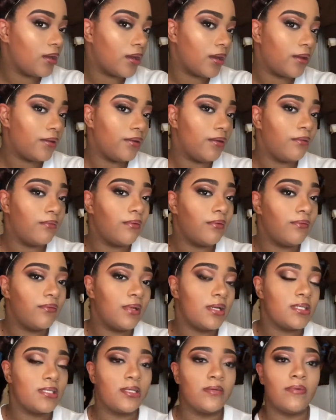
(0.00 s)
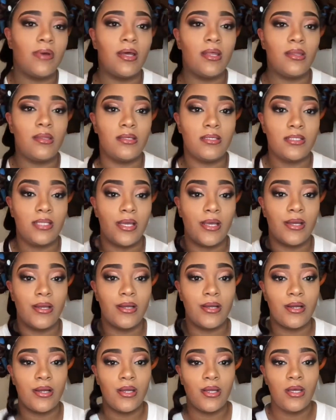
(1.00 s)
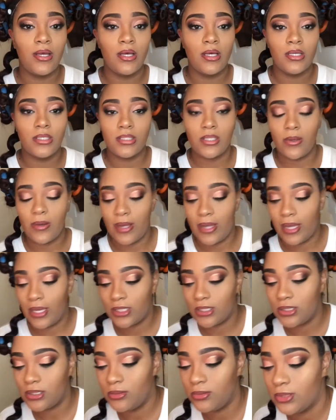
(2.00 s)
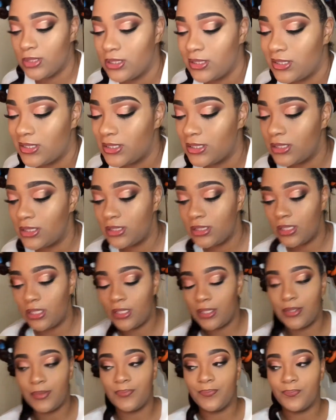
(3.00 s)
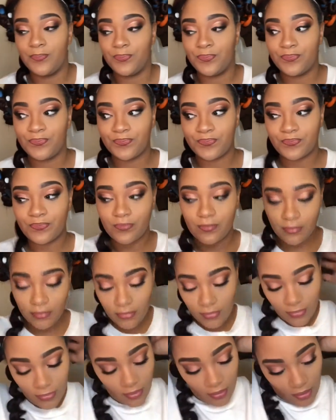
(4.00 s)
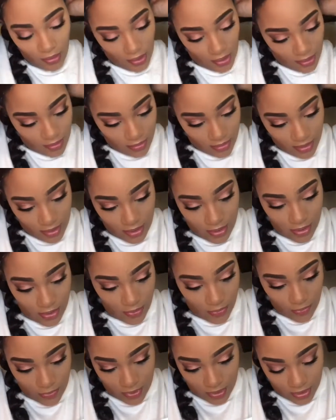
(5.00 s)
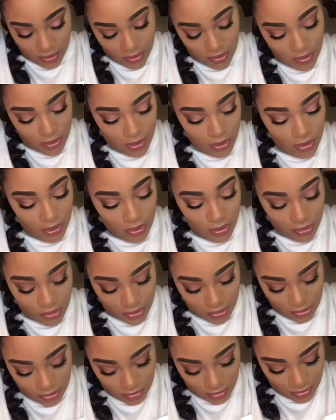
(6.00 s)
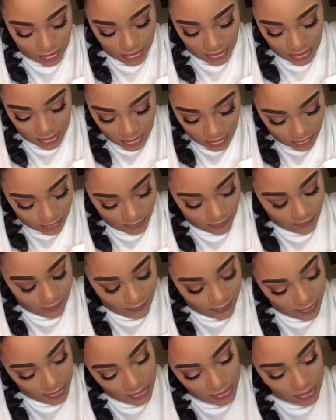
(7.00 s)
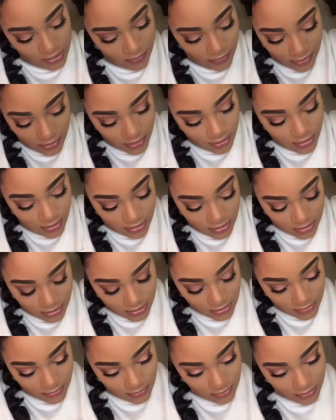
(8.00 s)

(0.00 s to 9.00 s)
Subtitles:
I never flexi rodded this hair, so I actually wanted to see how the hair would do with flexi rods.